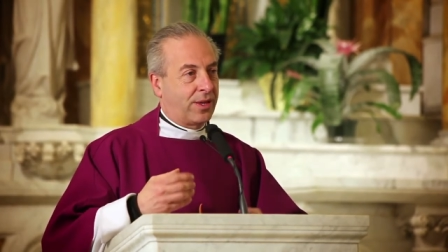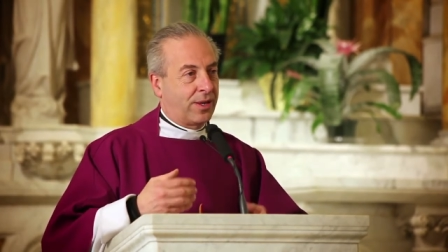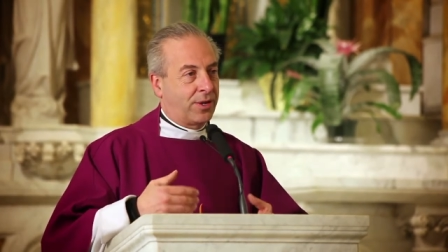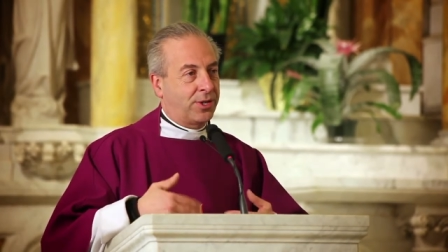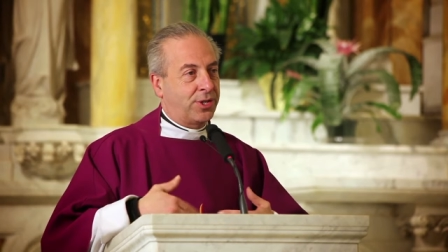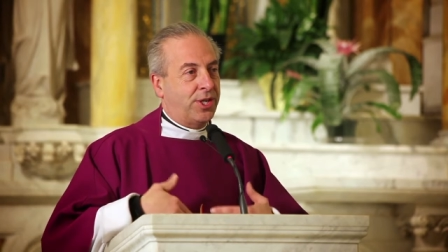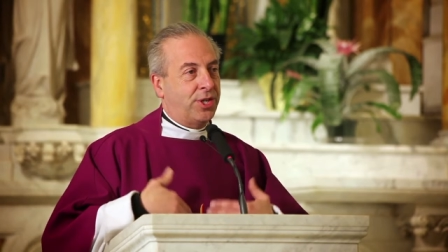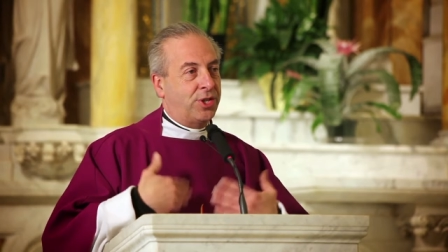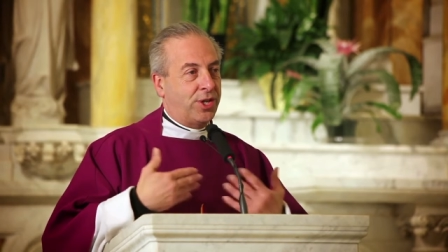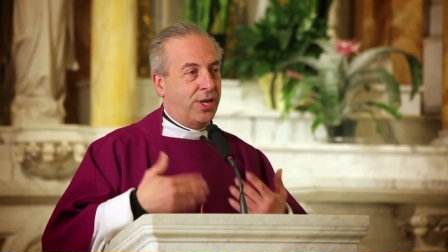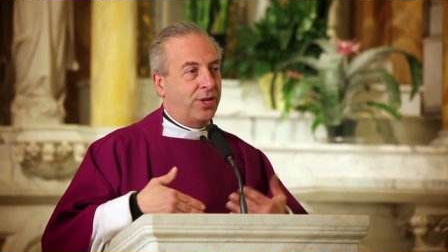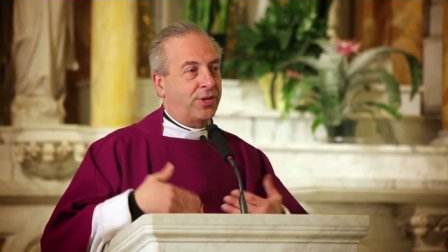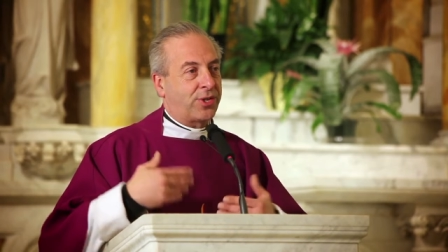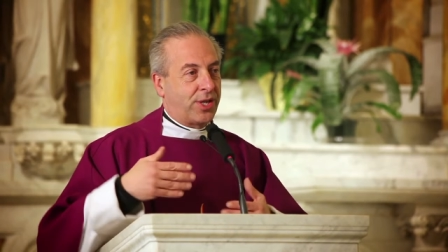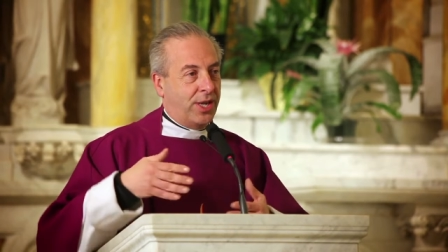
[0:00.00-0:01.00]
because he
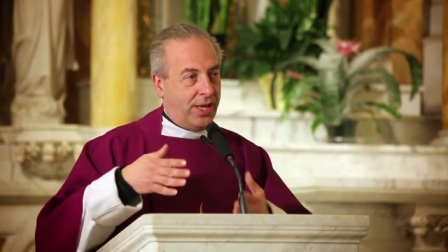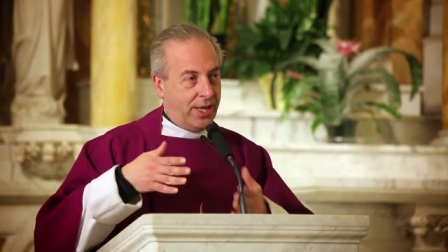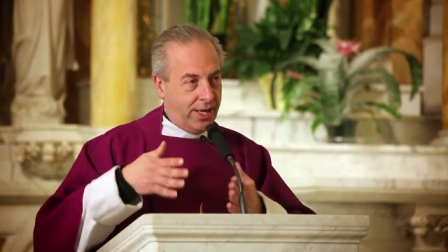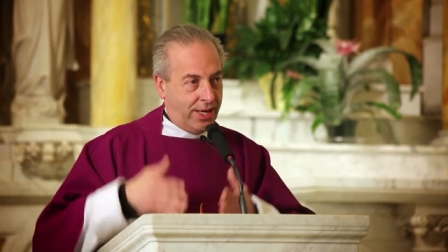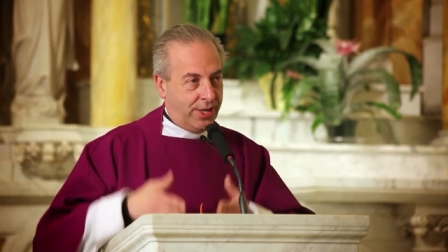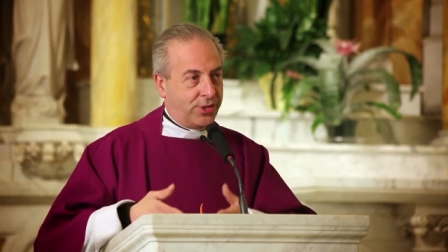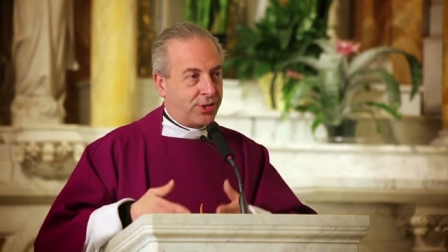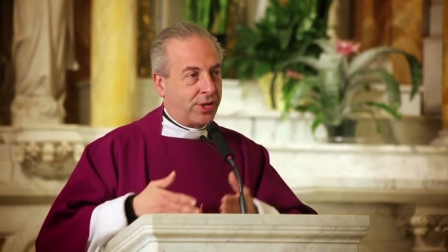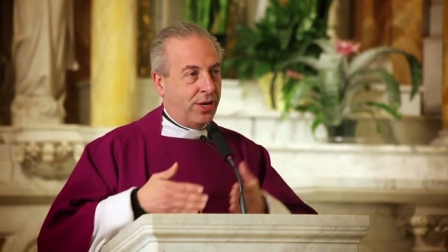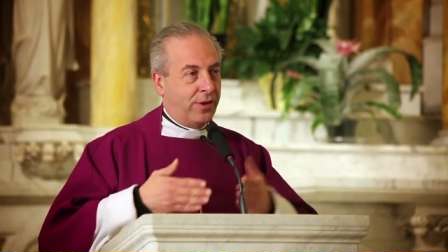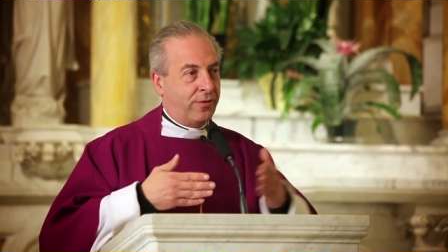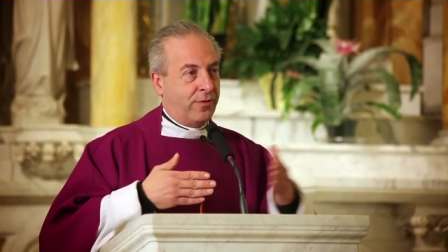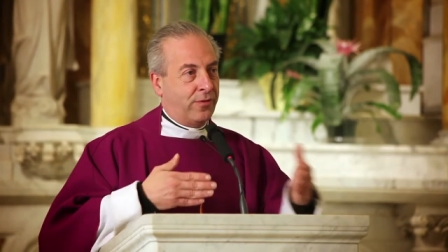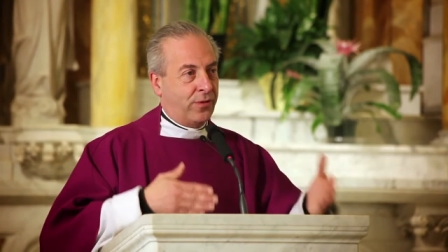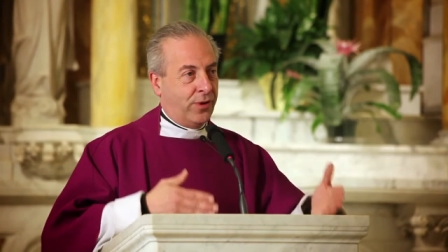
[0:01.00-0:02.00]
shares his
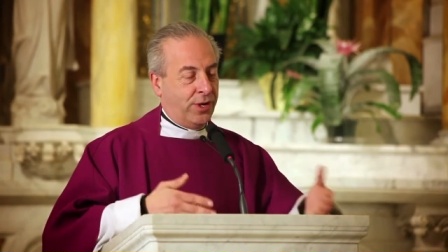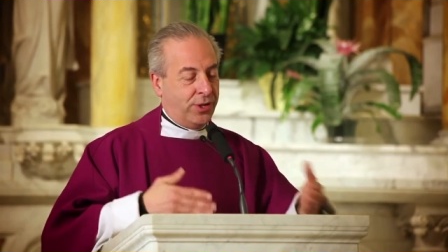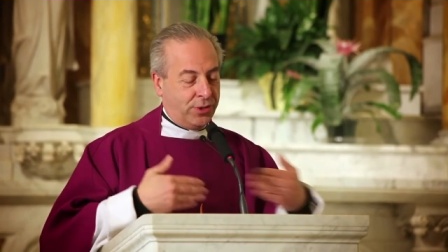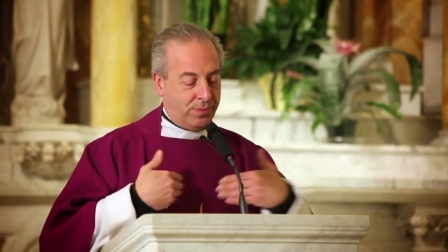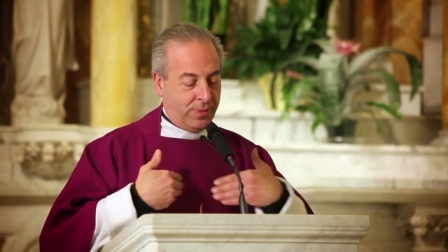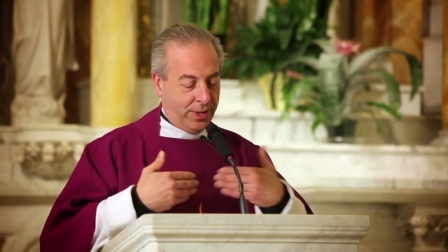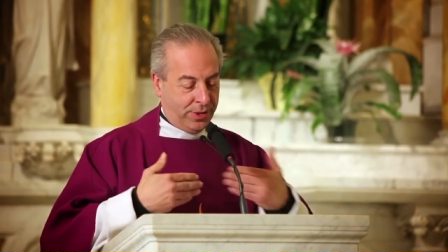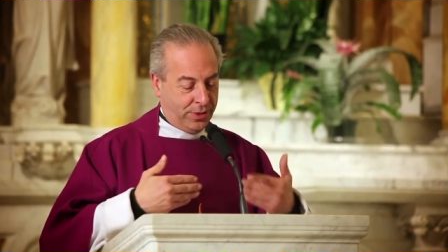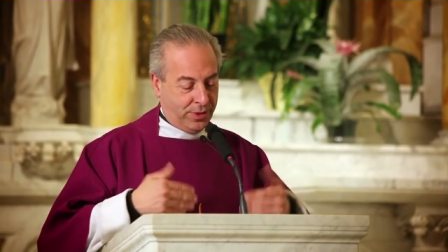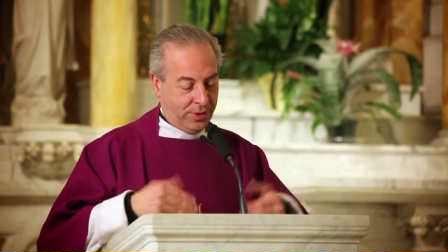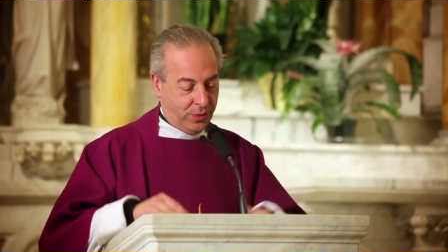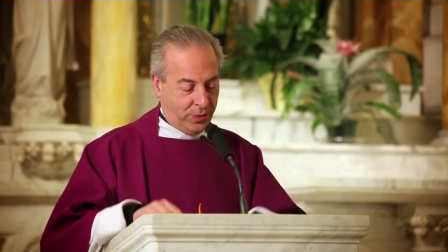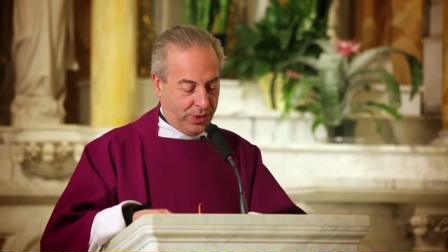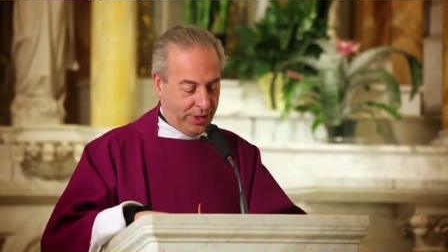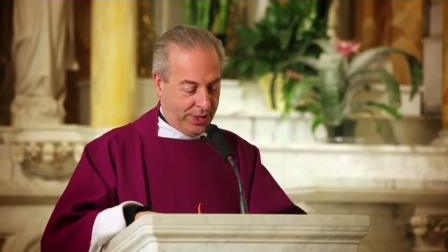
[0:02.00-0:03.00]
love for his mother
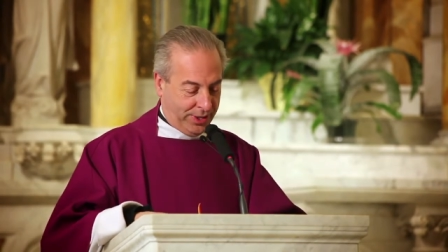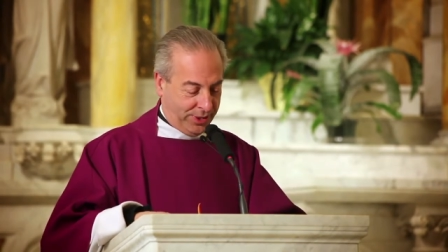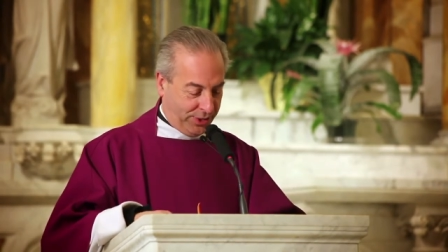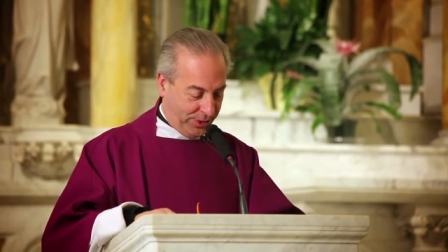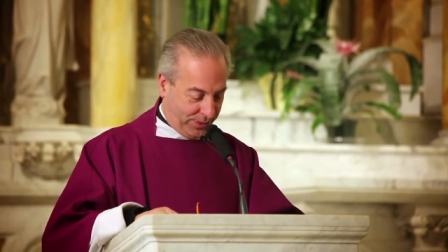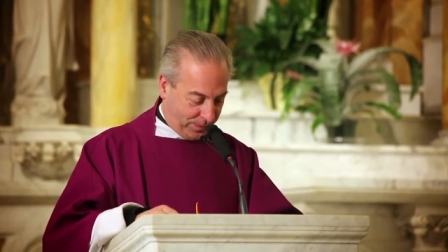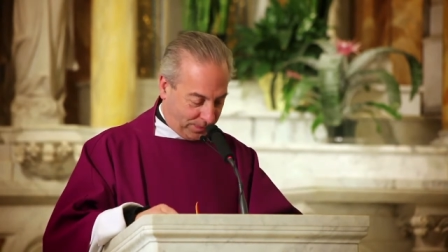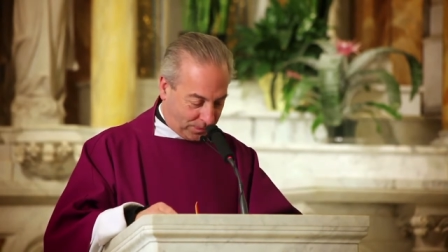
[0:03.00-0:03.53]
with us.